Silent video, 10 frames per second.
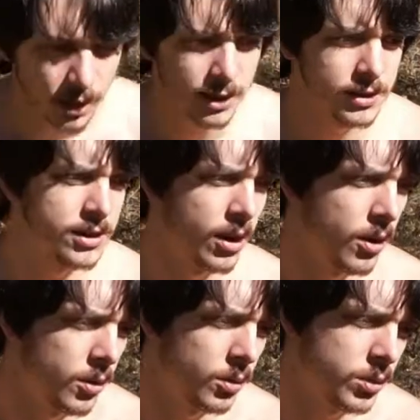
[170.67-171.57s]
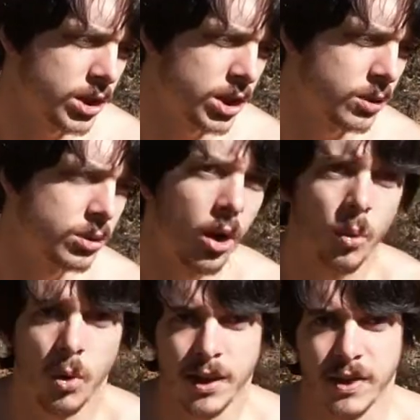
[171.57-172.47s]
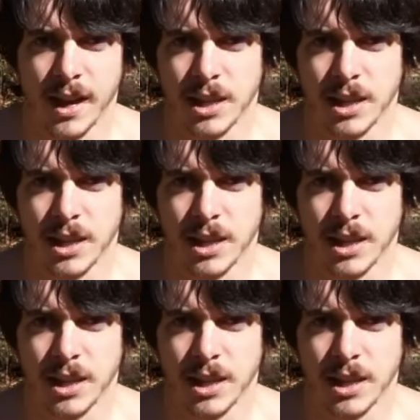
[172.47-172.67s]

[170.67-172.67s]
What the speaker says: So you don't want that.